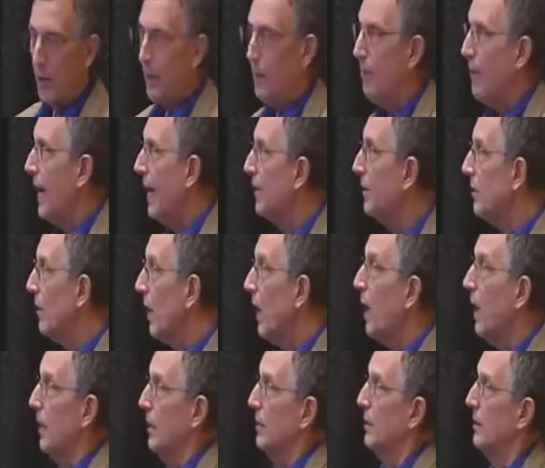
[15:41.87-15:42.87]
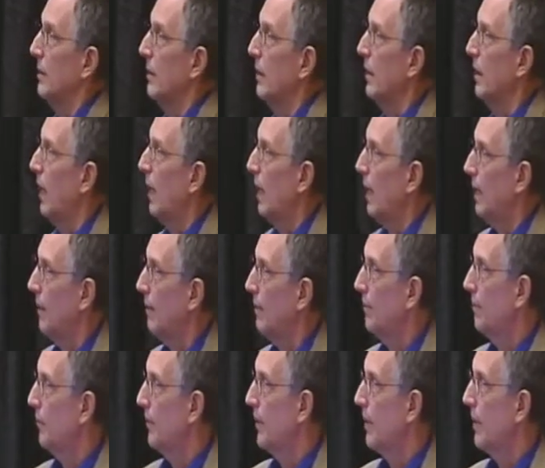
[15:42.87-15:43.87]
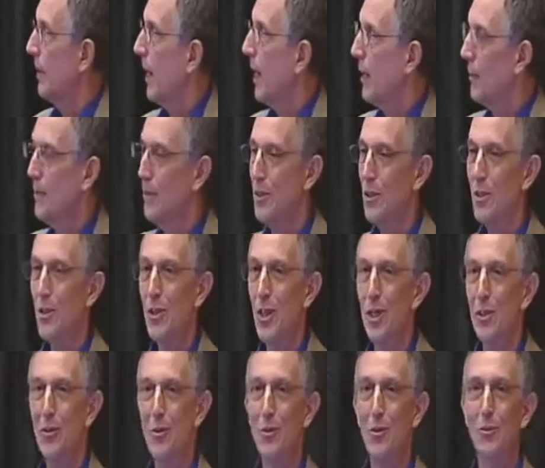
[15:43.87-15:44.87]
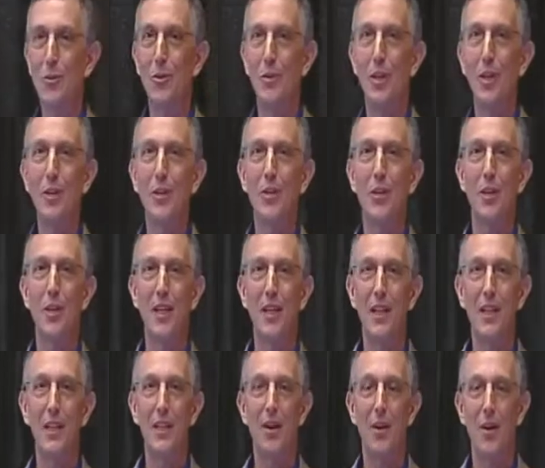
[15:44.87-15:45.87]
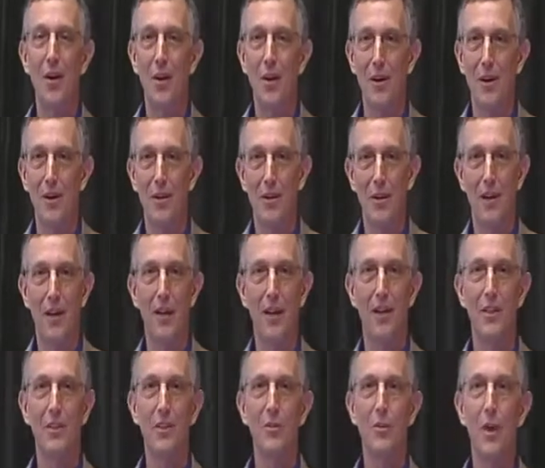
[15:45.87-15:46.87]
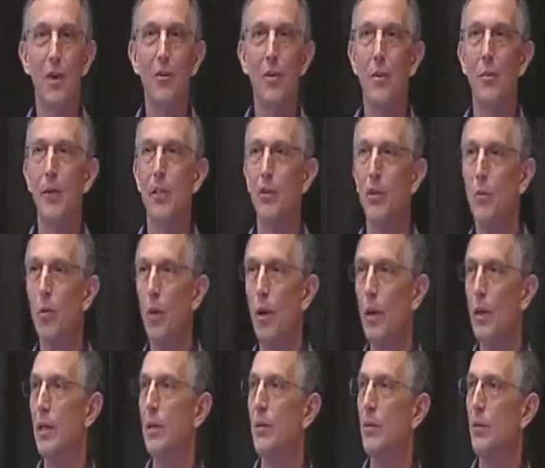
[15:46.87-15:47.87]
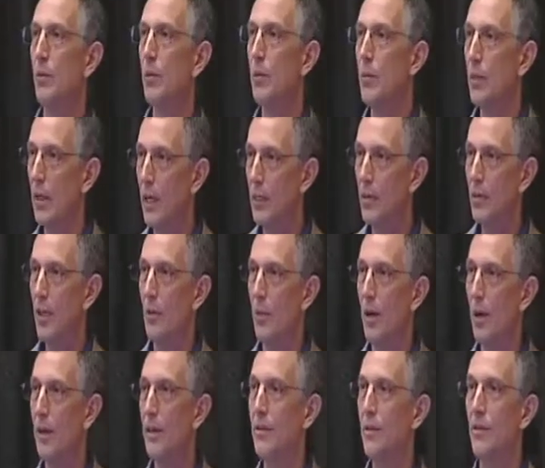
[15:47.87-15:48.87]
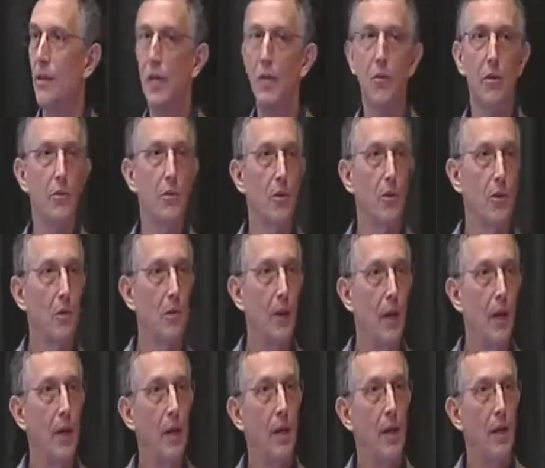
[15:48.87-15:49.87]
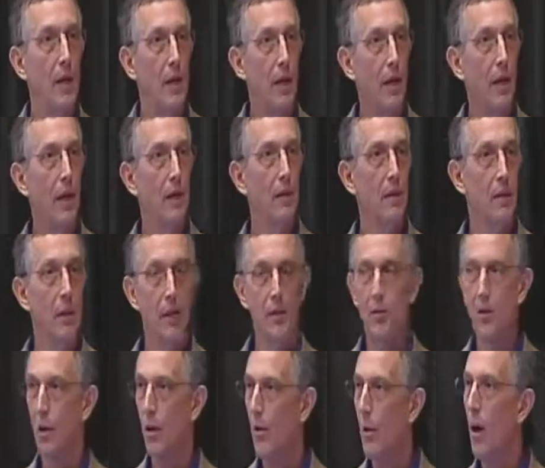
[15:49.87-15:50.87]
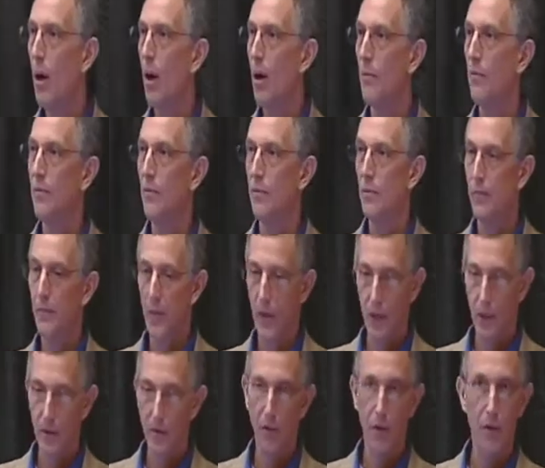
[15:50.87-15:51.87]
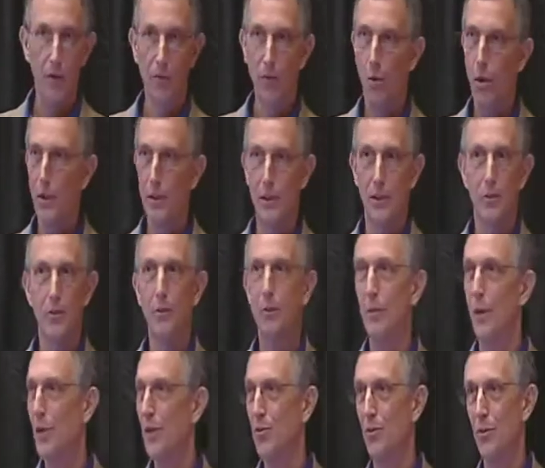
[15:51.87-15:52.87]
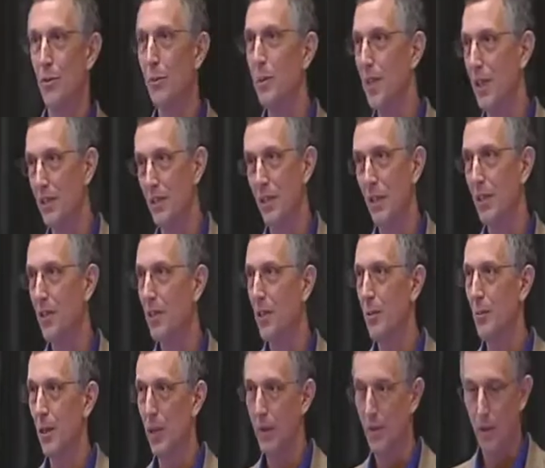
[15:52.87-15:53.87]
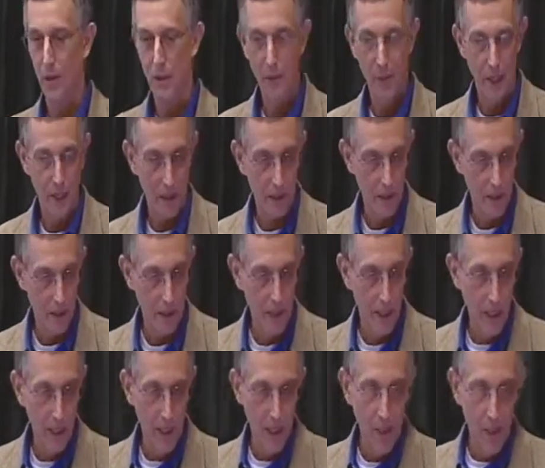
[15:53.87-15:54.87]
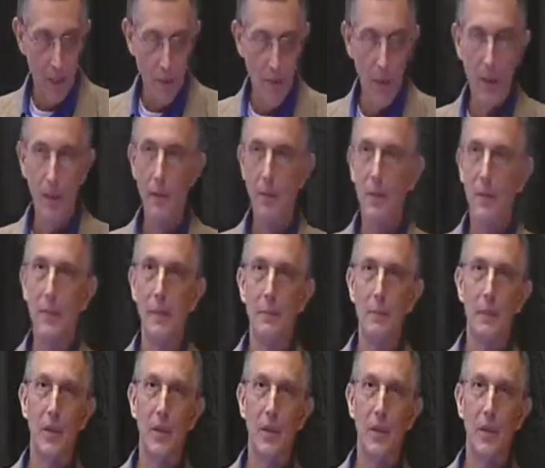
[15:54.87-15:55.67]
Manual on. Occupancy sensors traditionally are, you know them as you walk in the room, the lights come on, you leave the room, and the lights go off. You've all walked into a restroom and had the lights come on automatically. Well,